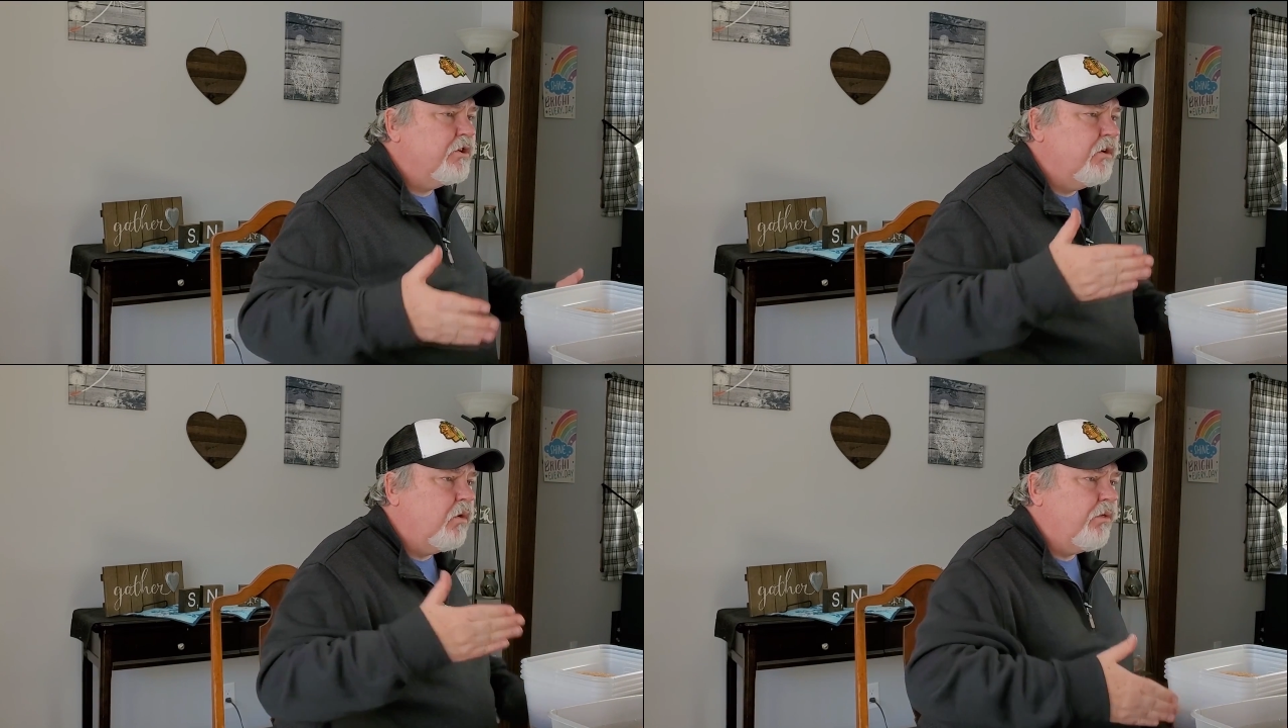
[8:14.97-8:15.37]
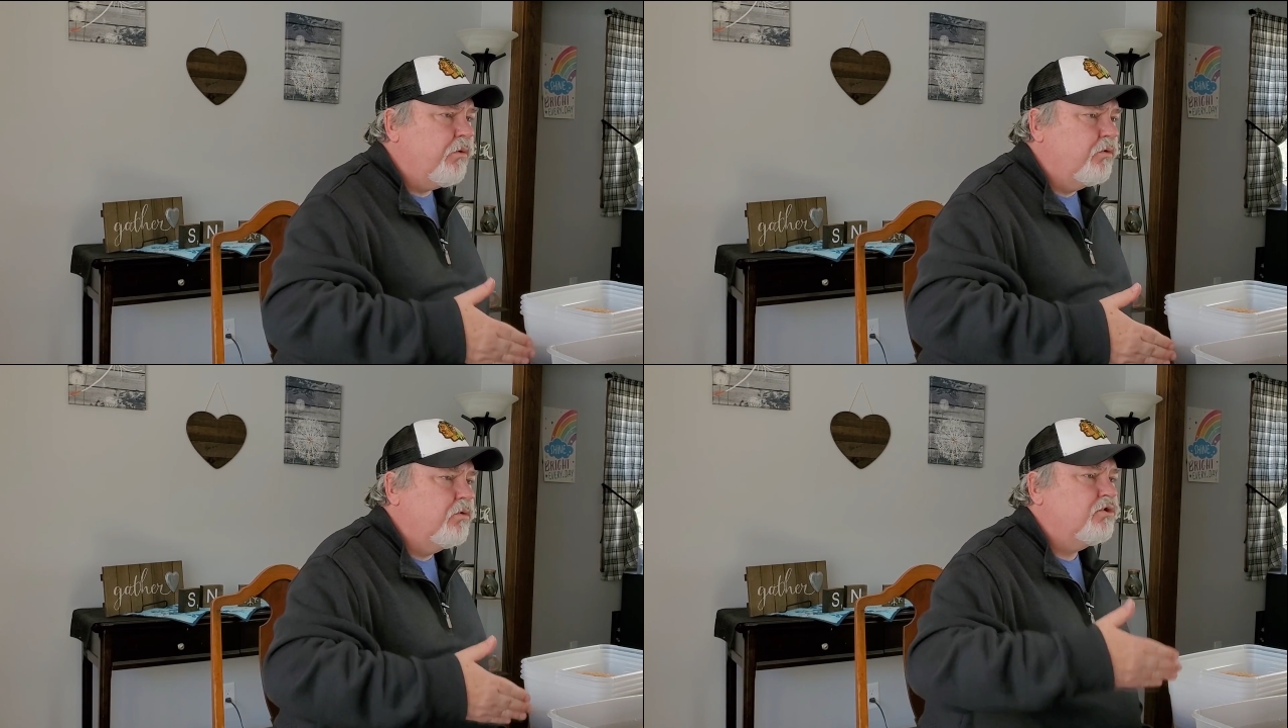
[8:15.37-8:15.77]
go
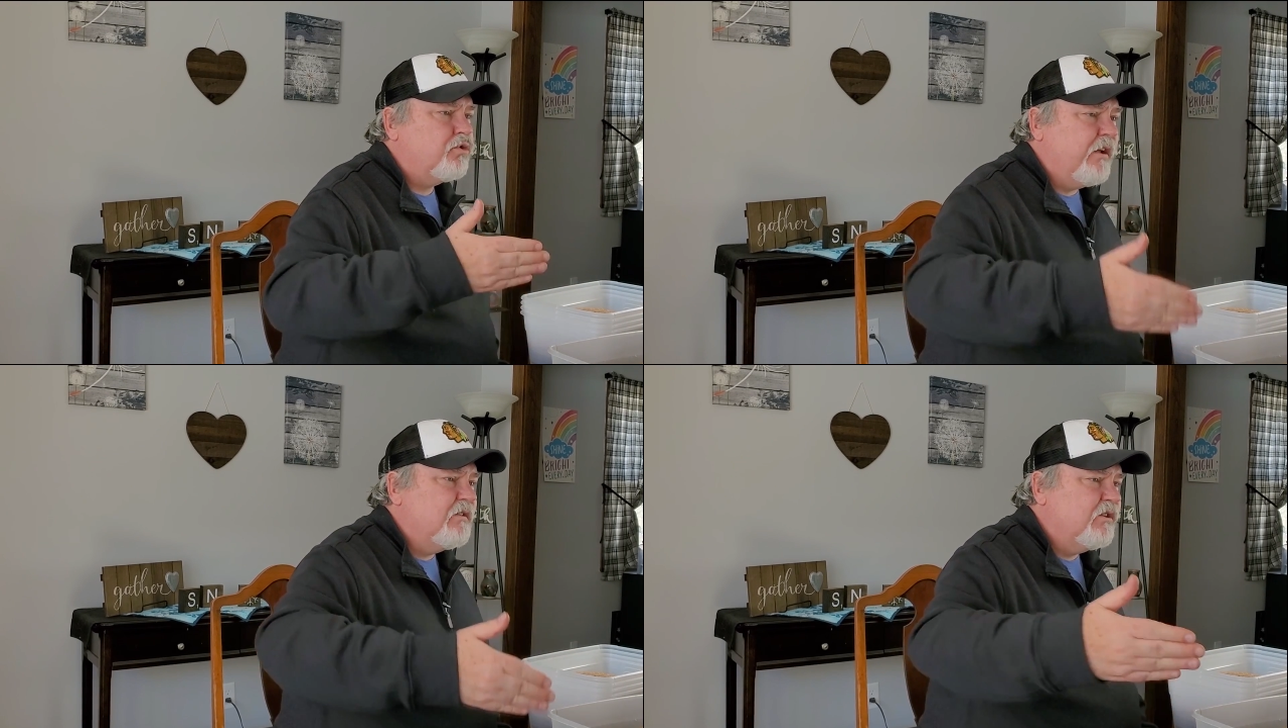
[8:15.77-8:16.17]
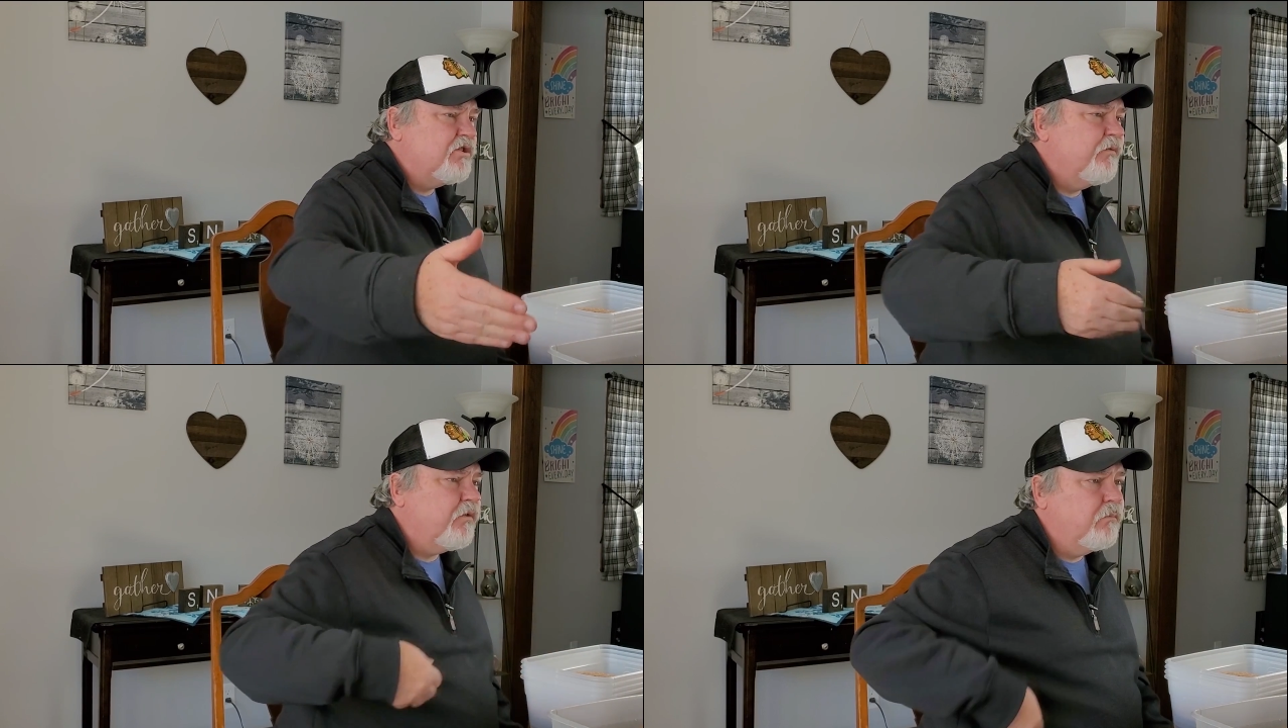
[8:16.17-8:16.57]
through
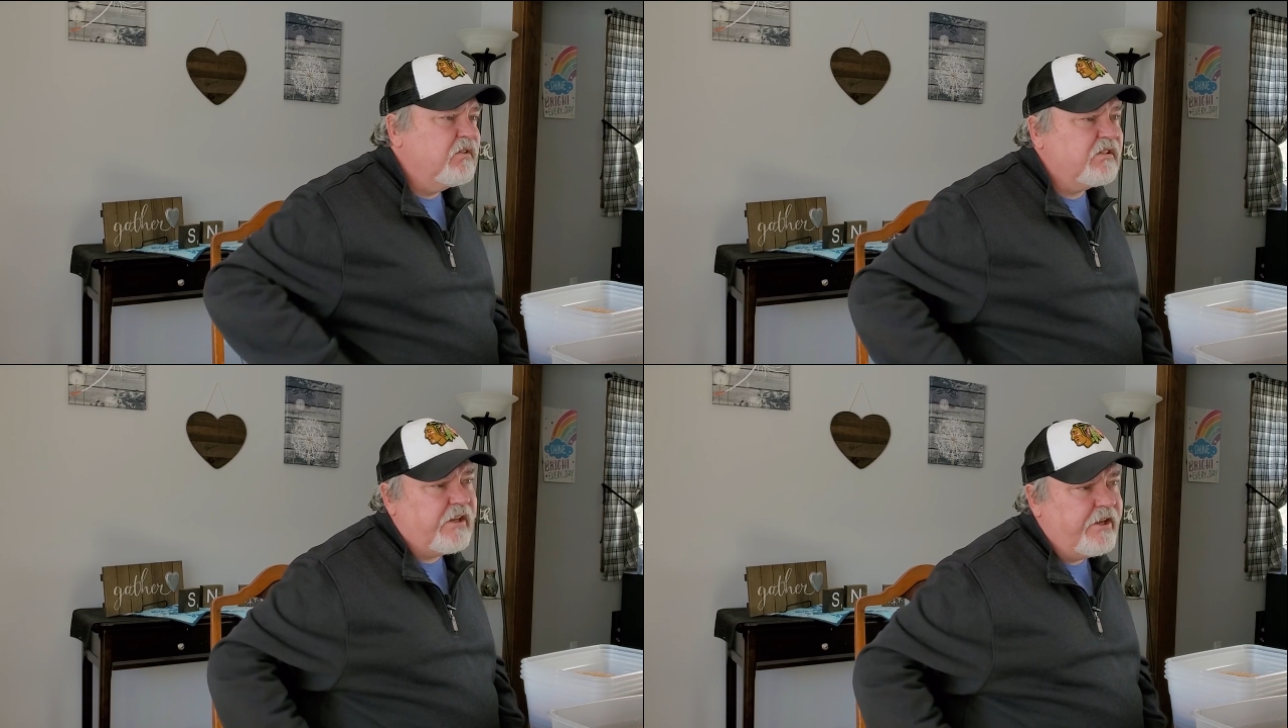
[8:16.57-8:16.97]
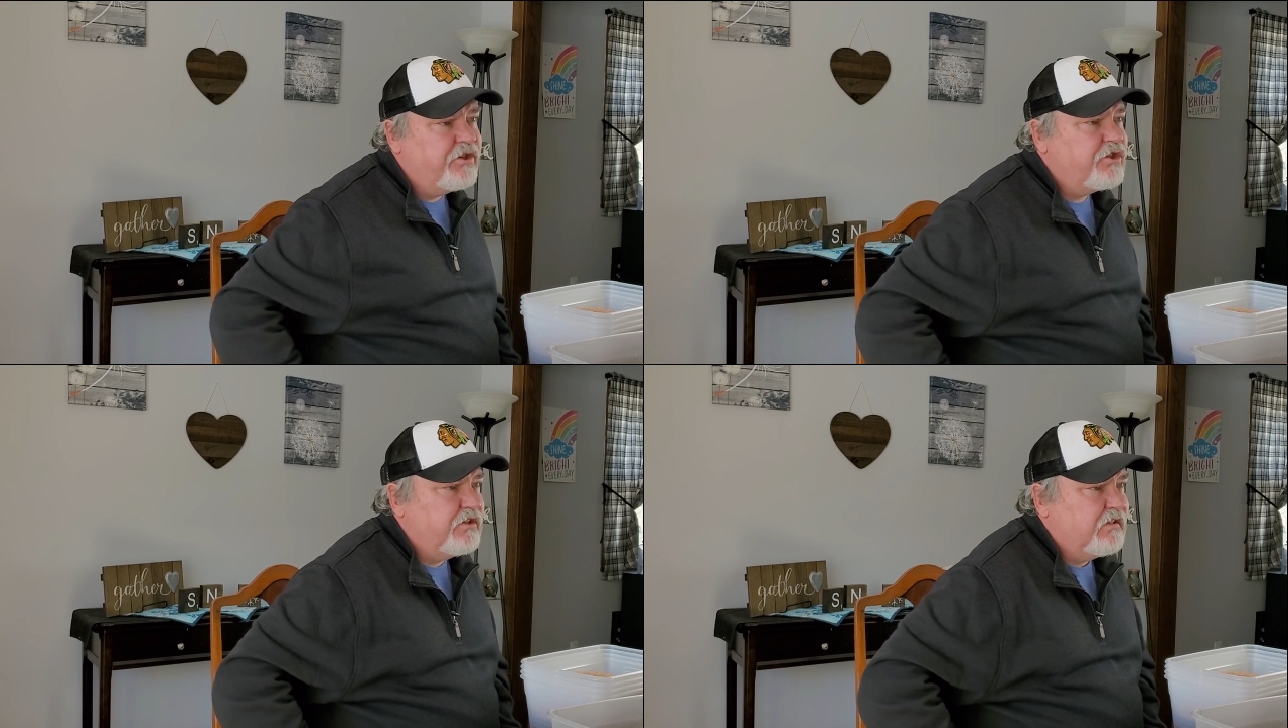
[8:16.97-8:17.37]
transition from
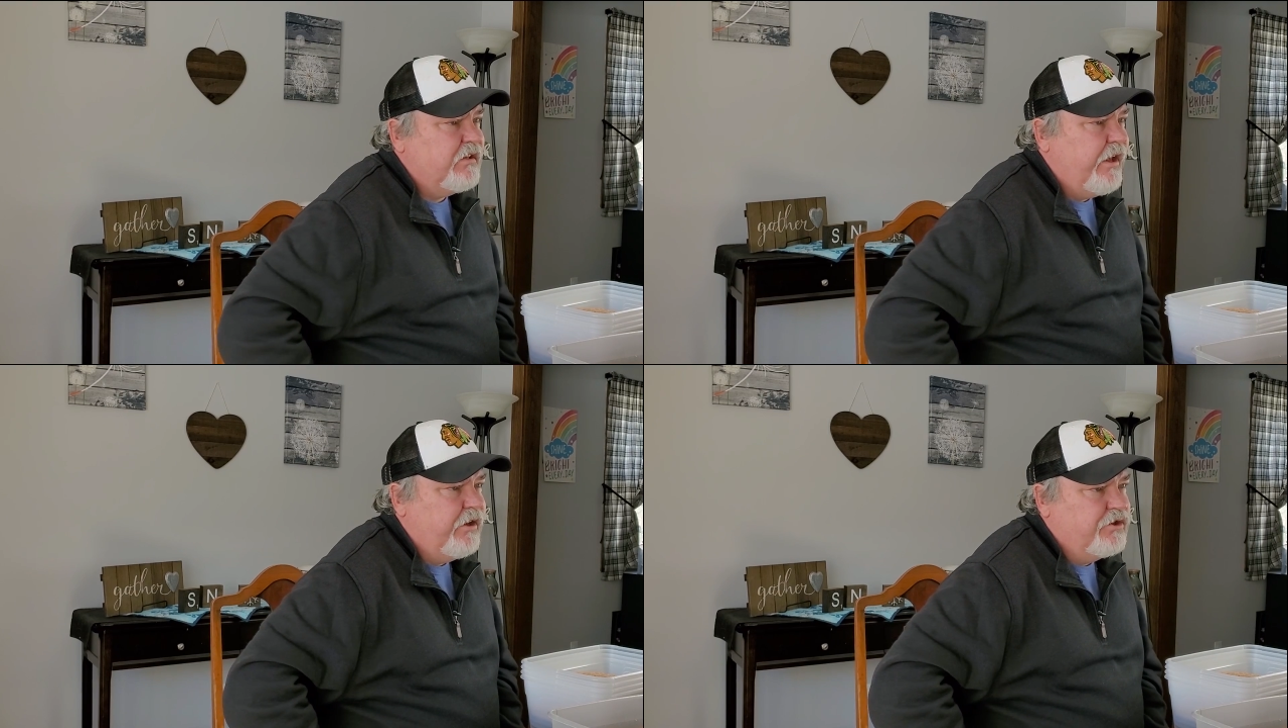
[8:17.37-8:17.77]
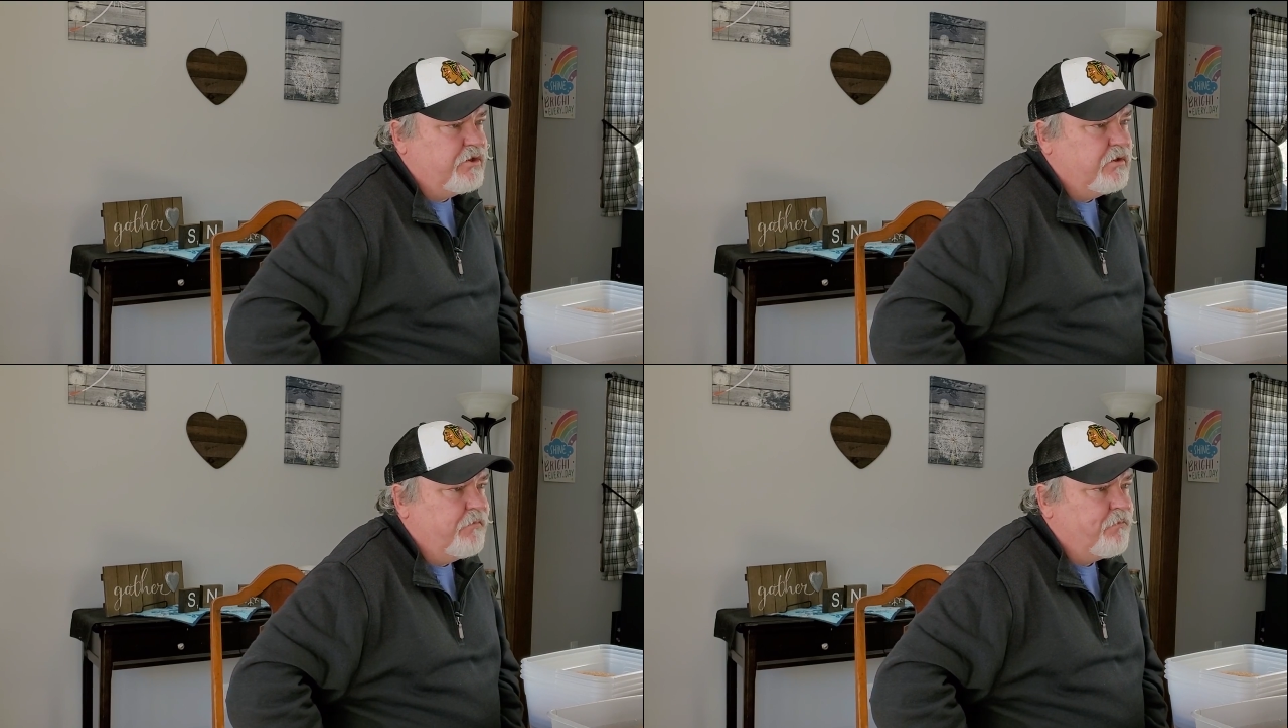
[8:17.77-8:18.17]
stage to stage.